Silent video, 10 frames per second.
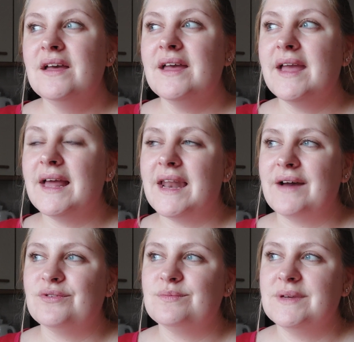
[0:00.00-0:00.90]
it
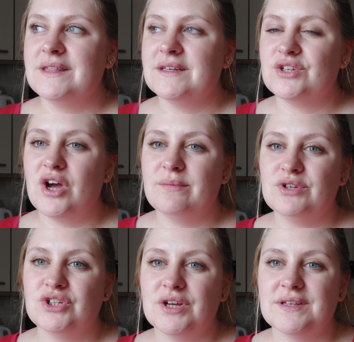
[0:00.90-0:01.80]
allows me the time
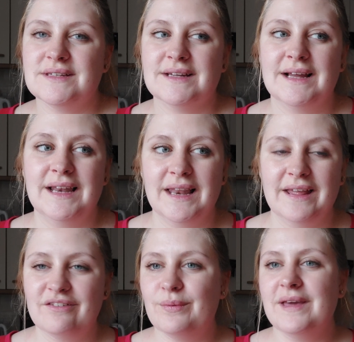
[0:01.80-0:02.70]
to just
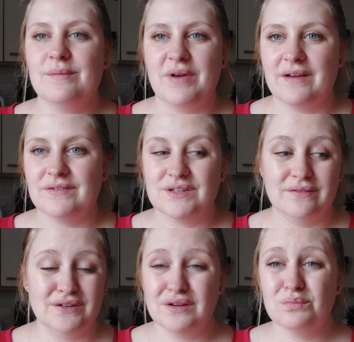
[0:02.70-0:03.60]
clear away the breakfast
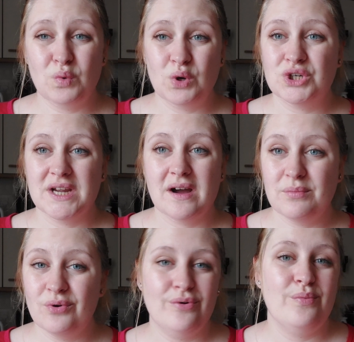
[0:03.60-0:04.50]
stuff. I don't wash it,
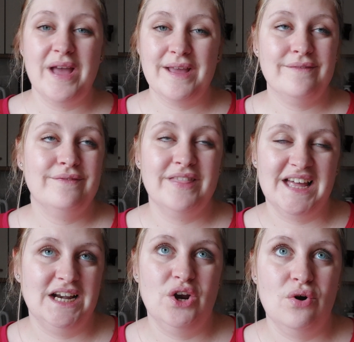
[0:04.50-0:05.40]
I'm not away for
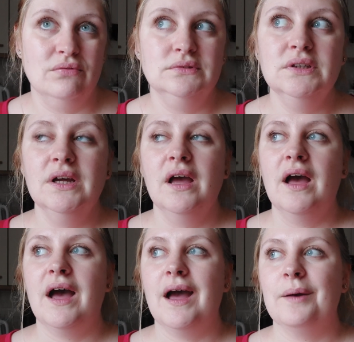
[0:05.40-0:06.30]
that long,
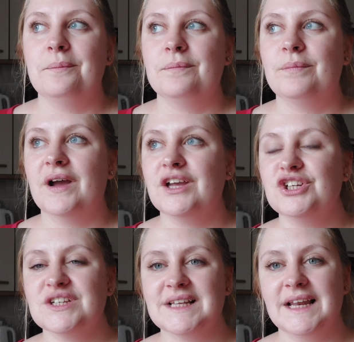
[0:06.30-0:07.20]
but I can
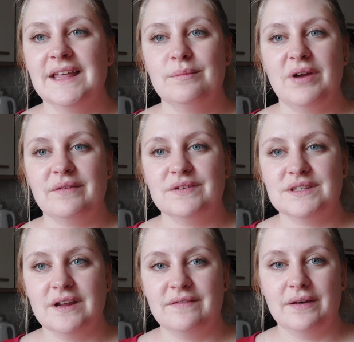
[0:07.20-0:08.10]
just clear the
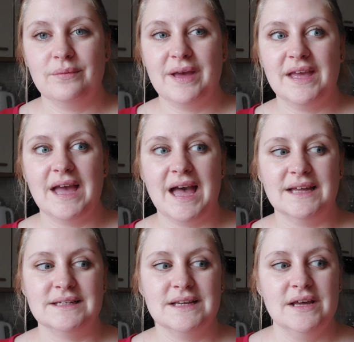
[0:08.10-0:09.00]
breakfast stuff out of the way
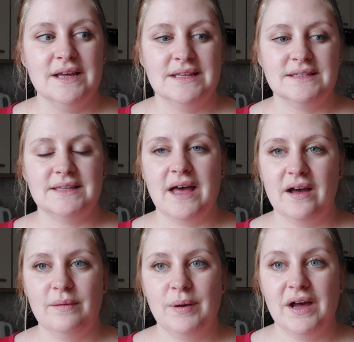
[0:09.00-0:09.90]
and set
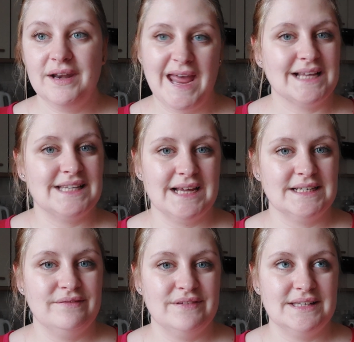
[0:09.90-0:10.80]
up her next
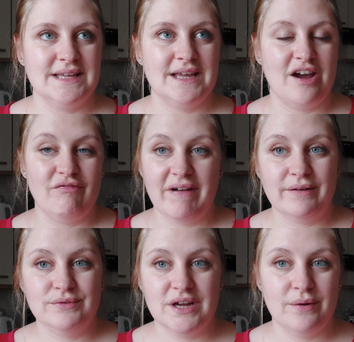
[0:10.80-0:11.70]
activity
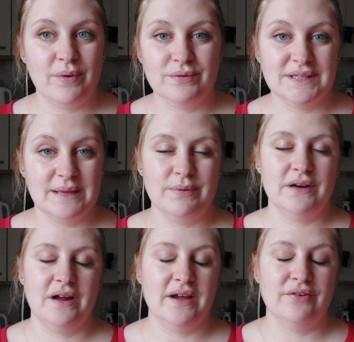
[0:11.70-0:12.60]
around her whilst keeping
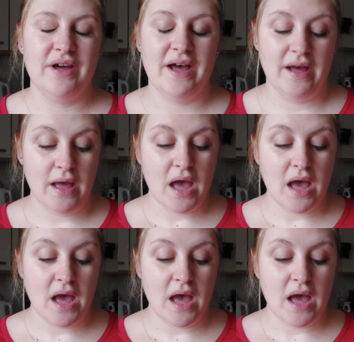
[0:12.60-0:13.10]
an eye on her.